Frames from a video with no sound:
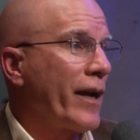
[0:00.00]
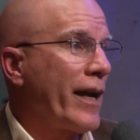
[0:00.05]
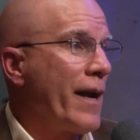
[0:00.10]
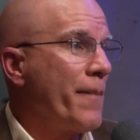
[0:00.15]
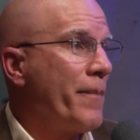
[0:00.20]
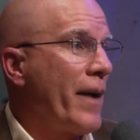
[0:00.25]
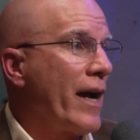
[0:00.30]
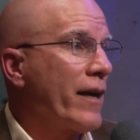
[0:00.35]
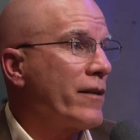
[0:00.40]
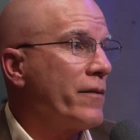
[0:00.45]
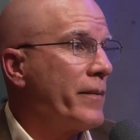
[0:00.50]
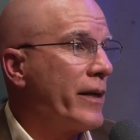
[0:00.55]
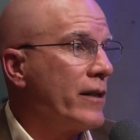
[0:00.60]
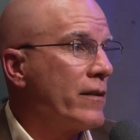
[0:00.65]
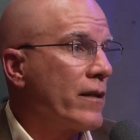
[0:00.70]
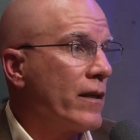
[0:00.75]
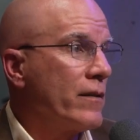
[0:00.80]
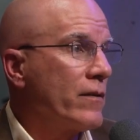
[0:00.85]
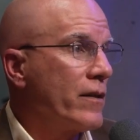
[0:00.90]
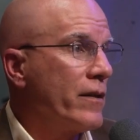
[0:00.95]
came back to me and
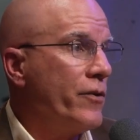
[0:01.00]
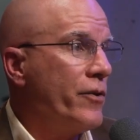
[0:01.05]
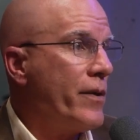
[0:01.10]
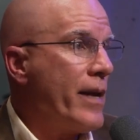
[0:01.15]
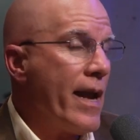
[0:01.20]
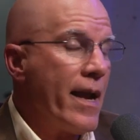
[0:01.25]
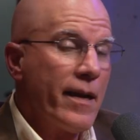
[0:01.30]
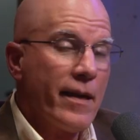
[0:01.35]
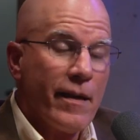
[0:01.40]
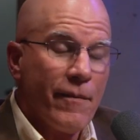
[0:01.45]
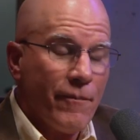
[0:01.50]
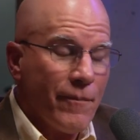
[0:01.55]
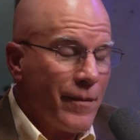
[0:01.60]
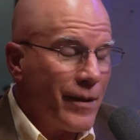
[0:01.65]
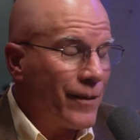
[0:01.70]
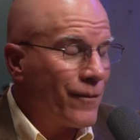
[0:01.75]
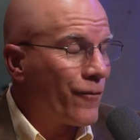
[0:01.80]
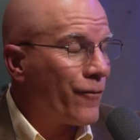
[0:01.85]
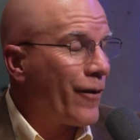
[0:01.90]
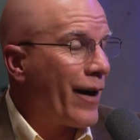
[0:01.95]
says, you can't give him
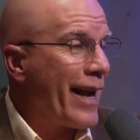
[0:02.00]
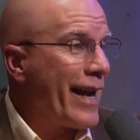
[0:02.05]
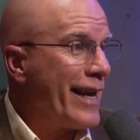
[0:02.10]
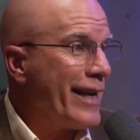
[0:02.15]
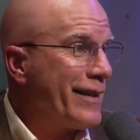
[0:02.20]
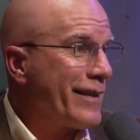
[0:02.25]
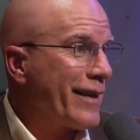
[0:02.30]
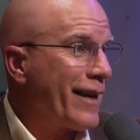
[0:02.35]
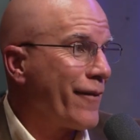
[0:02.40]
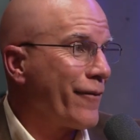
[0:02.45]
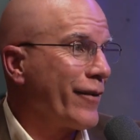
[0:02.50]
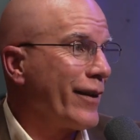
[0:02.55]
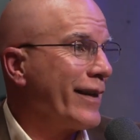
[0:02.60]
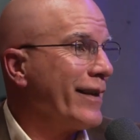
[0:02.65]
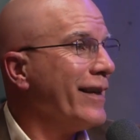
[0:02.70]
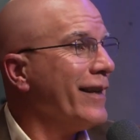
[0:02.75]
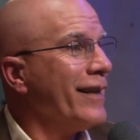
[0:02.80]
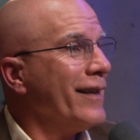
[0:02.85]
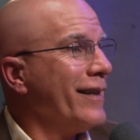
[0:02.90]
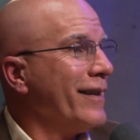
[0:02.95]
a raise
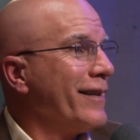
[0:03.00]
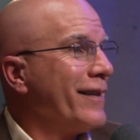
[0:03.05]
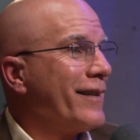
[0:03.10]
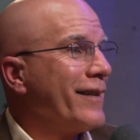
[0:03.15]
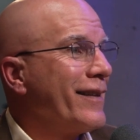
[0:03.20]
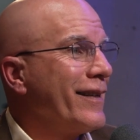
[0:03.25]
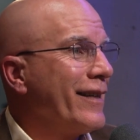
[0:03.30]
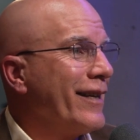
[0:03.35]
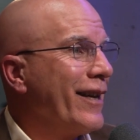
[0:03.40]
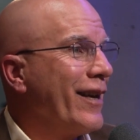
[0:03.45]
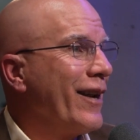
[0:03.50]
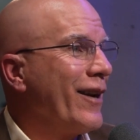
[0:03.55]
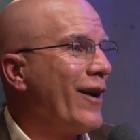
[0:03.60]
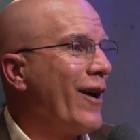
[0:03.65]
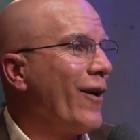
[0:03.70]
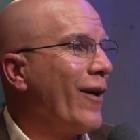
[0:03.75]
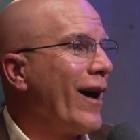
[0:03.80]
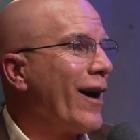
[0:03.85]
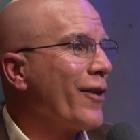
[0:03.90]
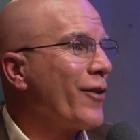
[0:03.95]
every,
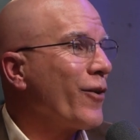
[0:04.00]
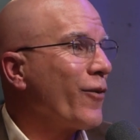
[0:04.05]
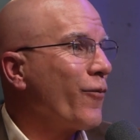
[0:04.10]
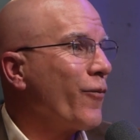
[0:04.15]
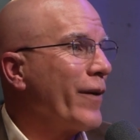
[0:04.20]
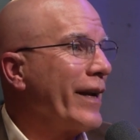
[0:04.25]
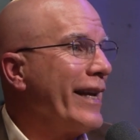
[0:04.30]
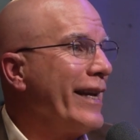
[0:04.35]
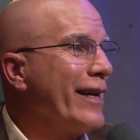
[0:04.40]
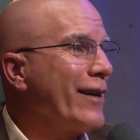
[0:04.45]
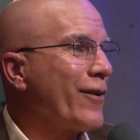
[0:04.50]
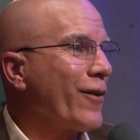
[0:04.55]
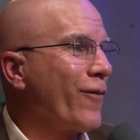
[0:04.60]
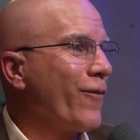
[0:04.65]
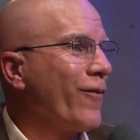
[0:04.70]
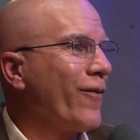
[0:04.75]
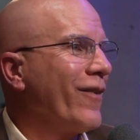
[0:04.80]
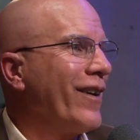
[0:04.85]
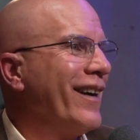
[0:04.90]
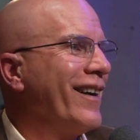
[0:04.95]
other week?
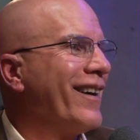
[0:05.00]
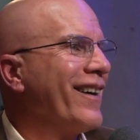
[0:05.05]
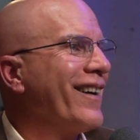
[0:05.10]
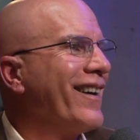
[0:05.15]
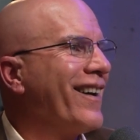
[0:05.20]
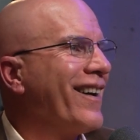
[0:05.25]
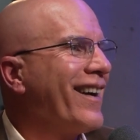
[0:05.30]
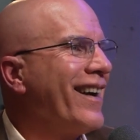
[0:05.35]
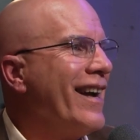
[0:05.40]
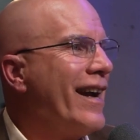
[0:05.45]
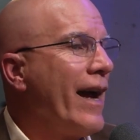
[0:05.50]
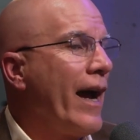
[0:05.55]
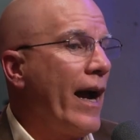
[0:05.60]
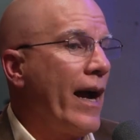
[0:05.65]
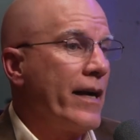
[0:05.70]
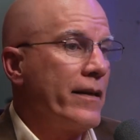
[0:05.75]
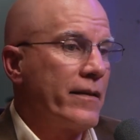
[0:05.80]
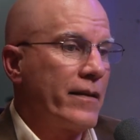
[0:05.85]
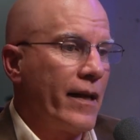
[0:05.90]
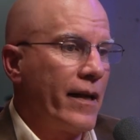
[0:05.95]
Or
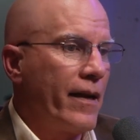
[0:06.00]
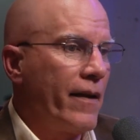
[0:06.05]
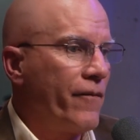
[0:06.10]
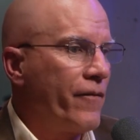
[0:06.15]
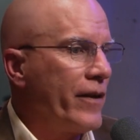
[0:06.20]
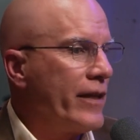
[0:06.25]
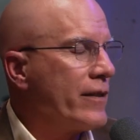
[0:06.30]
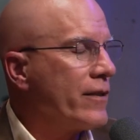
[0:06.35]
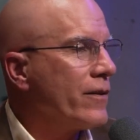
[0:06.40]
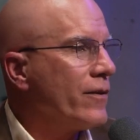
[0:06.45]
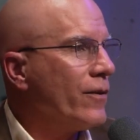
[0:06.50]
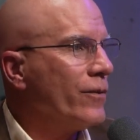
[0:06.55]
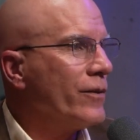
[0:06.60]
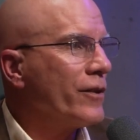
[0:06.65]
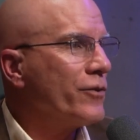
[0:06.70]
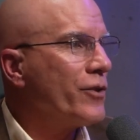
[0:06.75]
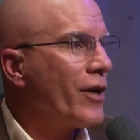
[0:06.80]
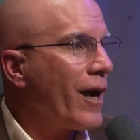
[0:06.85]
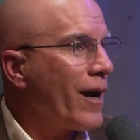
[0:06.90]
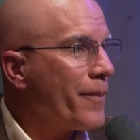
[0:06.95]
I said, if he's doing the
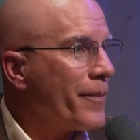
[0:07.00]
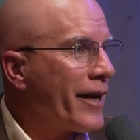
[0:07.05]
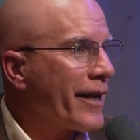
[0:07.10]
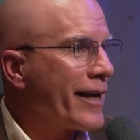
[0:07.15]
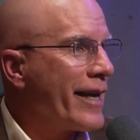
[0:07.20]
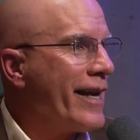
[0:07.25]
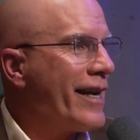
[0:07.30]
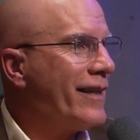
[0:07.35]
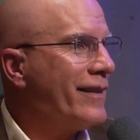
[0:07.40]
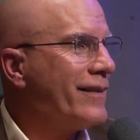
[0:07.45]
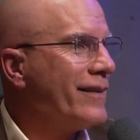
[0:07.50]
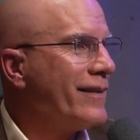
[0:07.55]
job, I can.